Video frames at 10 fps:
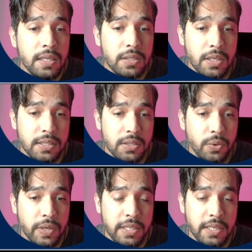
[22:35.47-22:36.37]
So let's
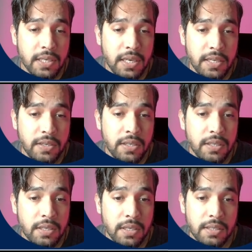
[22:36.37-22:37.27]
go ahead and click
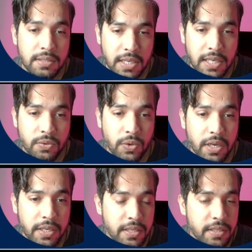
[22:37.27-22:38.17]
select
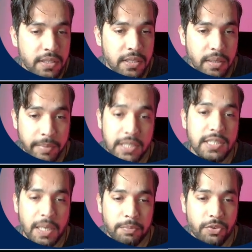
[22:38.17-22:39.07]
Y,
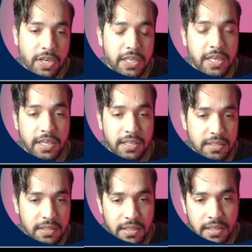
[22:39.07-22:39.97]
type Y and
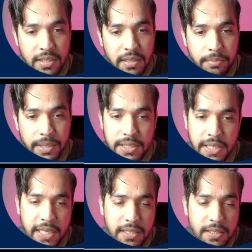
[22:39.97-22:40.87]
press
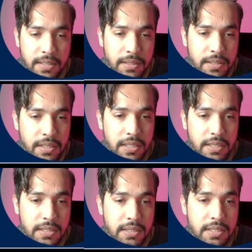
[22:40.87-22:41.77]
enter. It
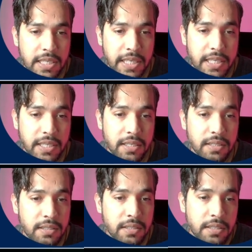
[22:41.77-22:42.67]
is creating
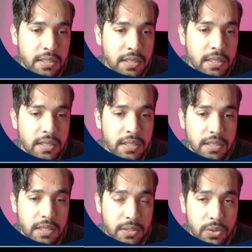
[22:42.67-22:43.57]

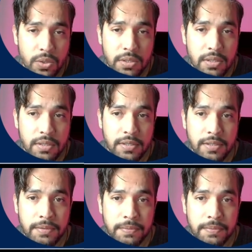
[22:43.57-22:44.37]
the resources.